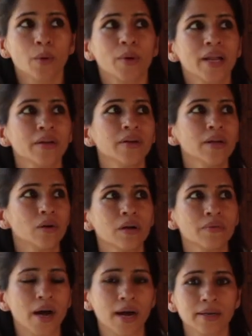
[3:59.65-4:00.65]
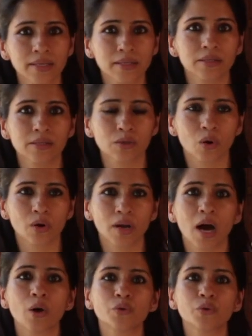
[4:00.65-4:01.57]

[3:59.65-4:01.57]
When I read a lot of articles on how